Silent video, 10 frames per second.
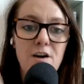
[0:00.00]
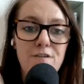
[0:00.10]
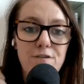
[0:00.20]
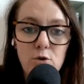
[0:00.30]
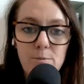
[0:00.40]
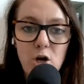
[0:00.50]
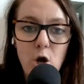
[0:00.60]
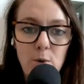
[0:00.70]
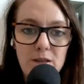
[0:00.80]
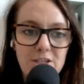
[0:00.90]
form a
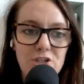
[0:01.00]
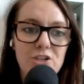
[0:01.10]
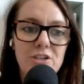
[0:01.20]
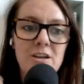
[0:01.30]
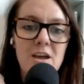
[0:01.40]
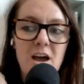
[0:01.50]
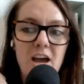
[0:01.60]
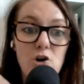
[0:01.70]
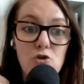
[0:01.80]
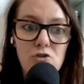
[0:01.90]
coalition,
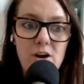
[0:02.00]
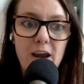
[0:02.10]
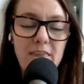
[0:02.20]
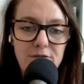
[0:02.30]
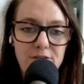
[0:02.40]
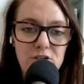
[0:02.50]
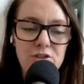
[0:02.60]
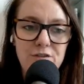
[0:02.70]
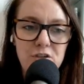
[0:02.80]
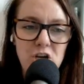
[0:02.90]
create that vision
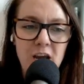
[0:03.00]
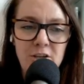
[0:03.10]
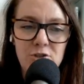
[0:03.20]
for change.